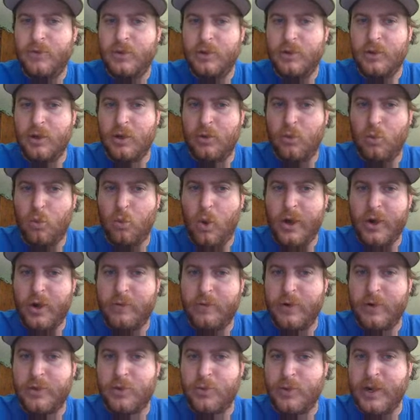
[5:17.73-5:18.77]

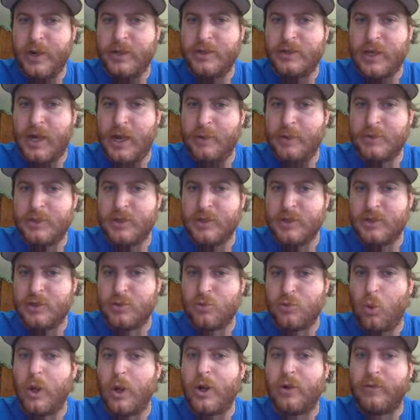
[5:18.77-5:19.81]
1/3 times this is
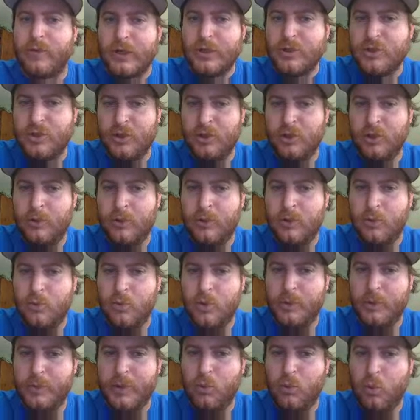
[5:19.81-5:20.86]
1/2
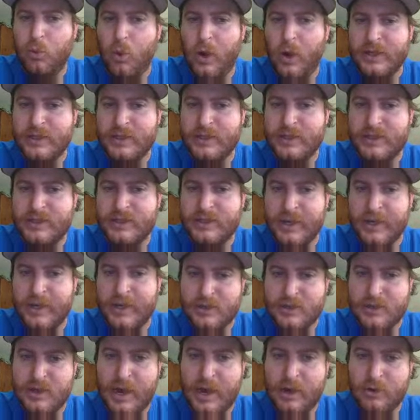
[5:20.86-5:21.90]
would be
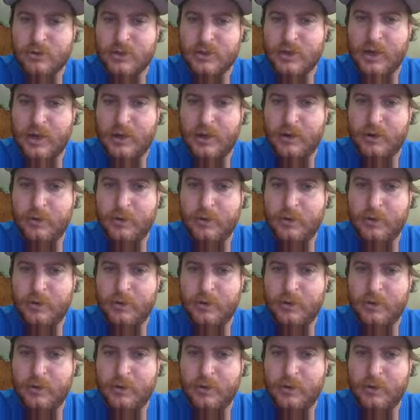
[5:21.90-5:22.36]
1/6 outside.